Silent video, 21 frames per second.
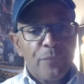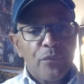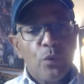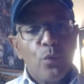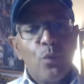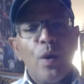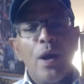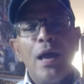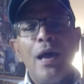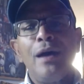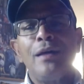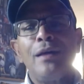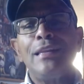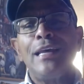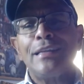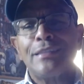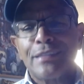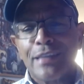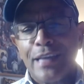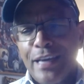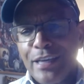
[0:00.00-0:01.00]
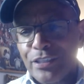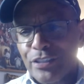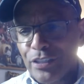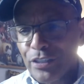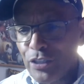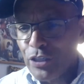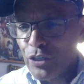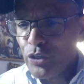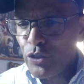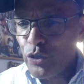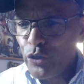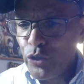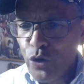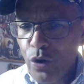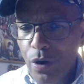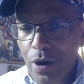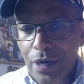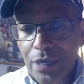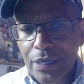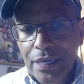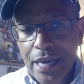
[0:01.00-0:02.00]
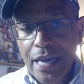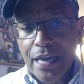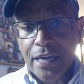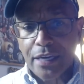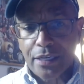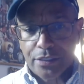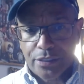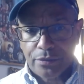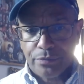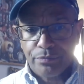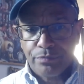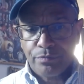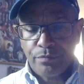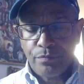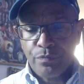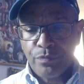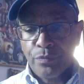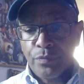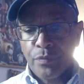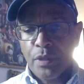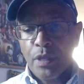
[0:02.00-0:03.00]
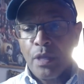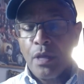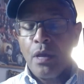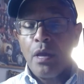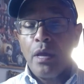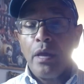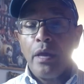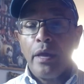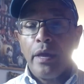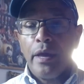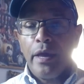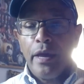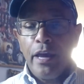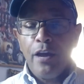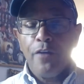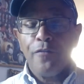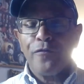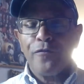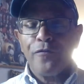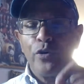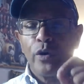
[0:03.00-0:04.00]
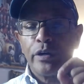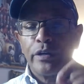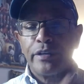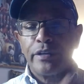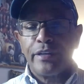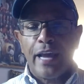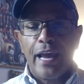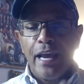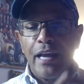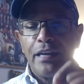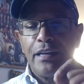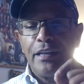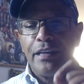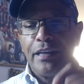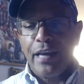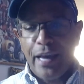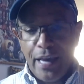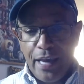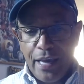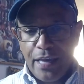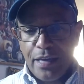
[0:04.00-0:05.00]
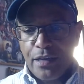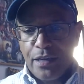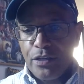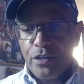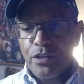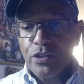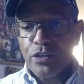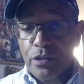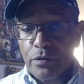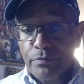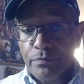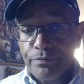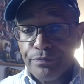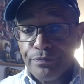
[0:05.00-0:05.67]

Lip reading: Well, let's enter the New York Knicks. If you're Danny Ainge,